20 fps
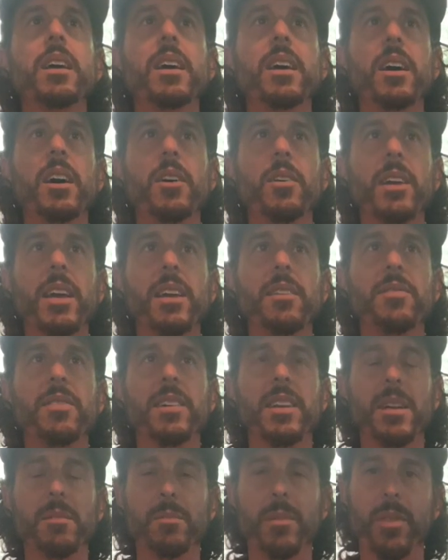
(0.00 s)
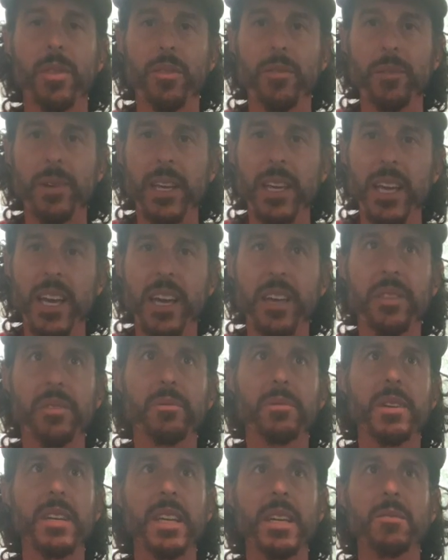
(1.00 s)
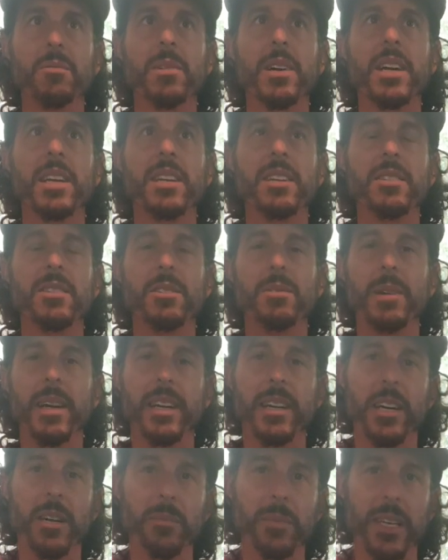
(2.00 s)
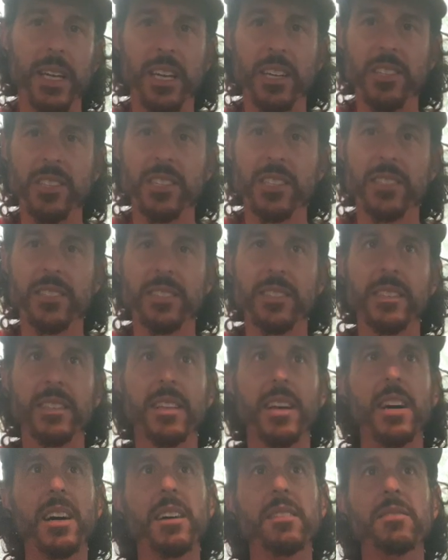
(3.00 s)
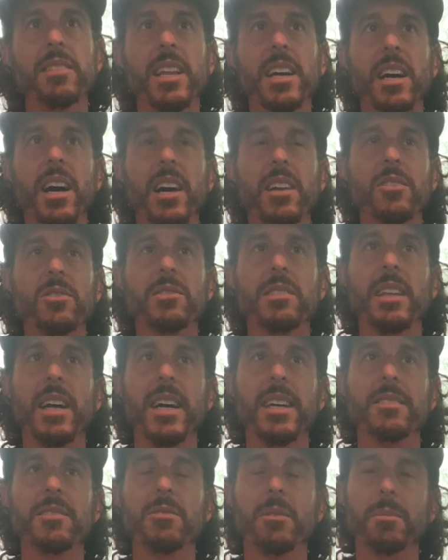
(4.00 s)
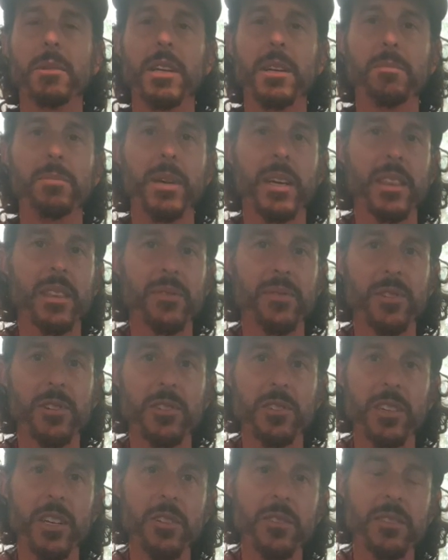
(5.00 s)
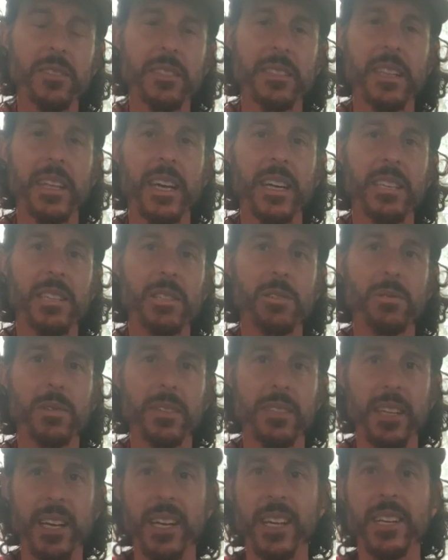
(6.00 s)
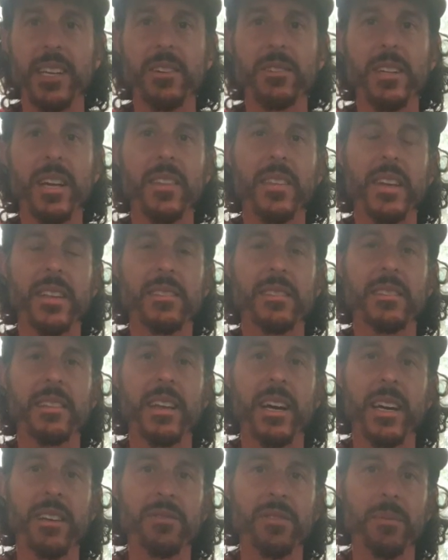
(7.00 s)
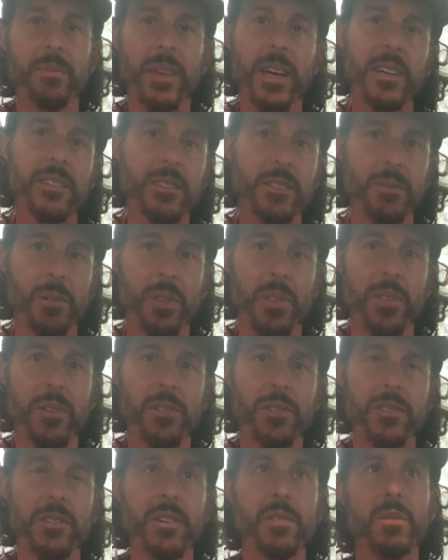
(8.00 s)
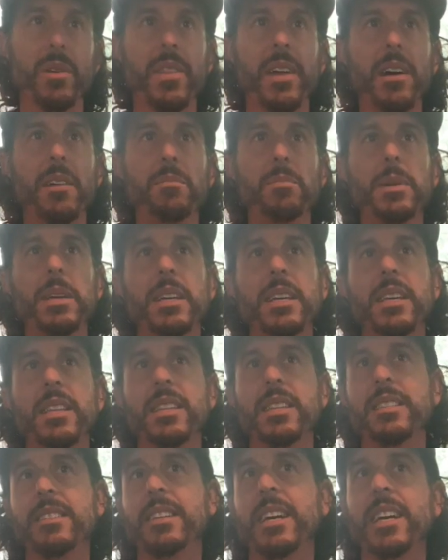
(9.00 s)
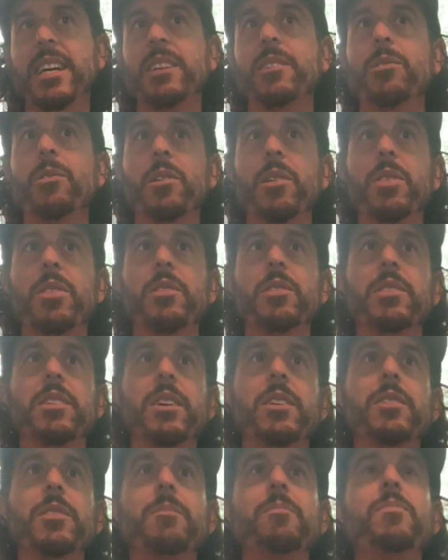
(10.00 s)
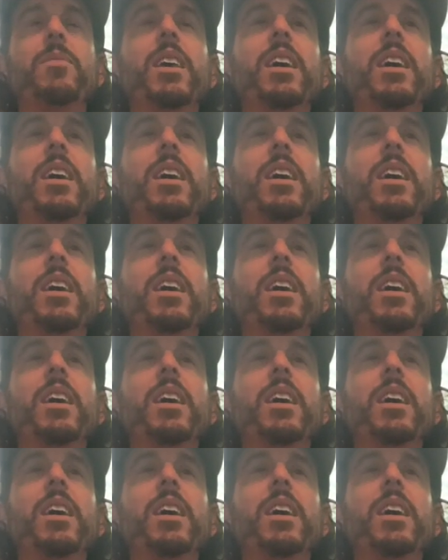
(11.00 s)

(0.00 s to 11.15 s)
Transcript: Okay, for number 3, A through D, we're going to do a combination of legato slides. So I'm going to pick the first note, slide to a second note, and then slide from there to a third note without picking the second or third note.